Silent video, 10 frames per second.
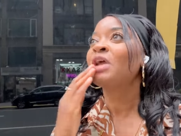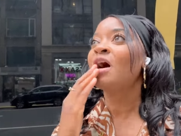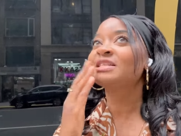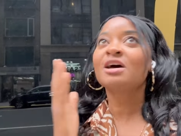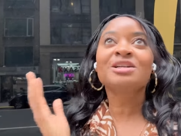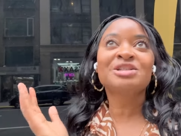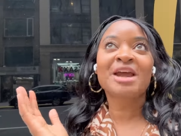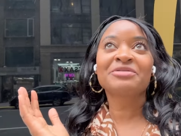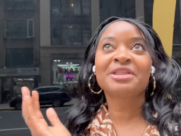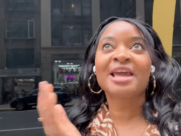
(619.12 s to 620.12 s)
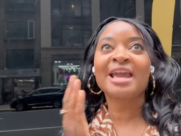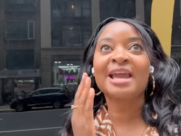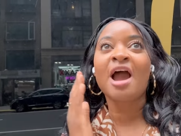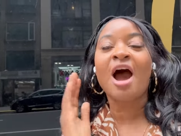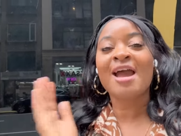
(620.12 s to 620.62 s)
I touched
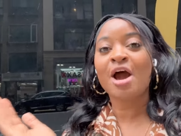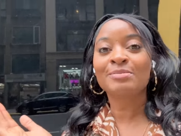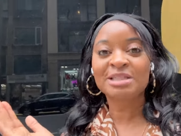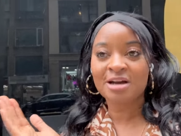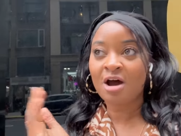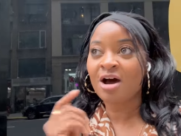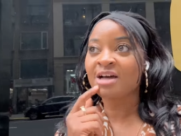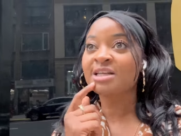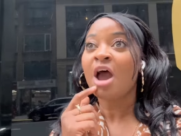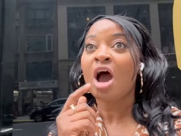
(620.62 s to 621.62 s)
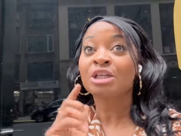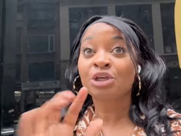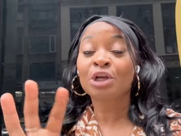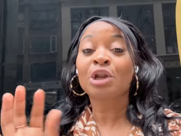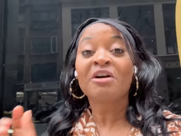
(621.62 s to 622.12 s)
everything, I ummed and ahed, I
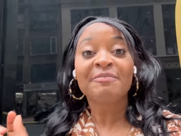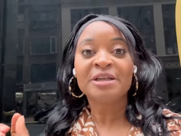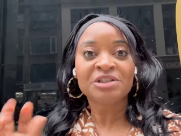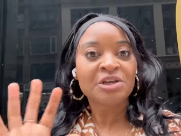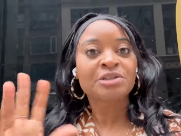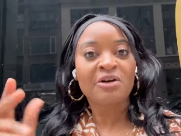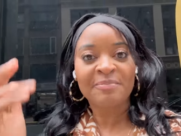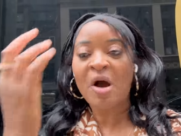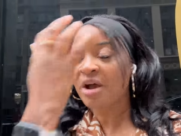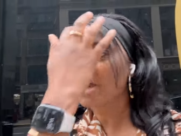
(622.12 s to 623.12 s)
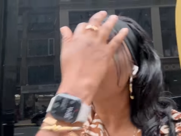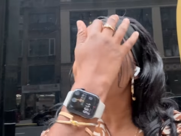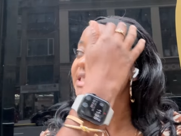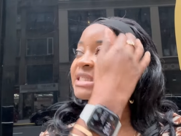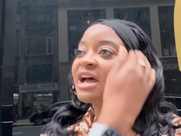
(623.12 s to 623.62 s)
took a lot of pictures of
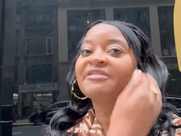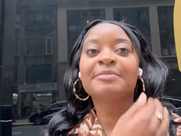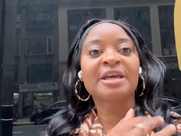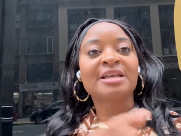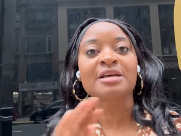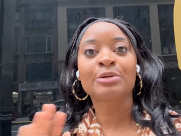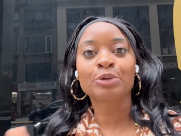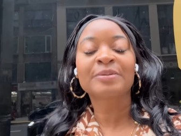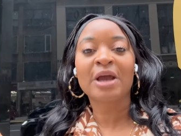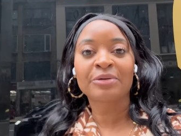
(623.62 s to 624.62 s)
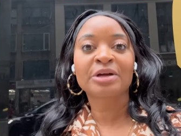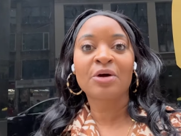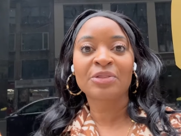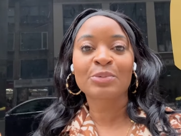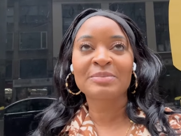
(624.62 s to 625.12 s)
barcodes and stuff because I will be going
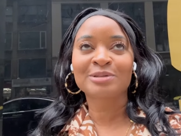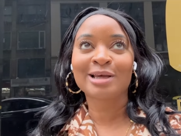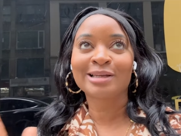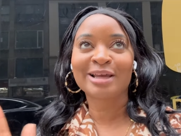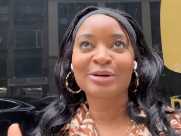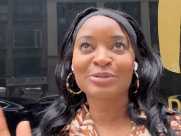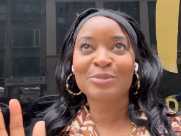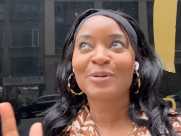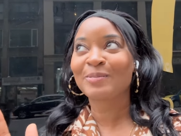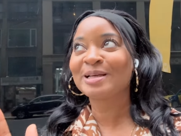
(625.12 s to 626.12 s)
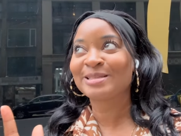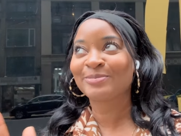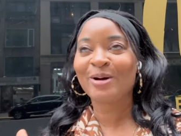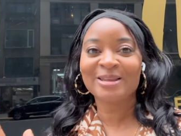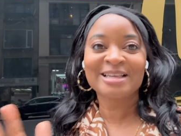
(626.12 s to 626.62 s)
on the website later on probably to
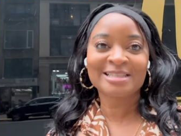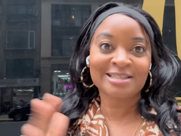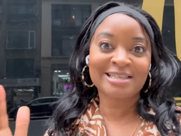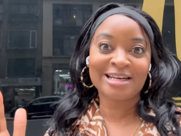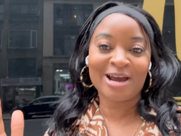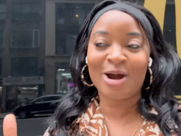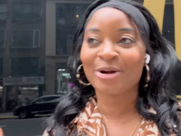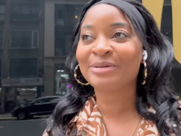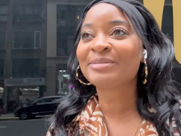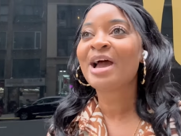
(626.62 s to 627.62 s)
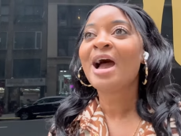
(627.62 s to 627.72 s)
buy this and send it home.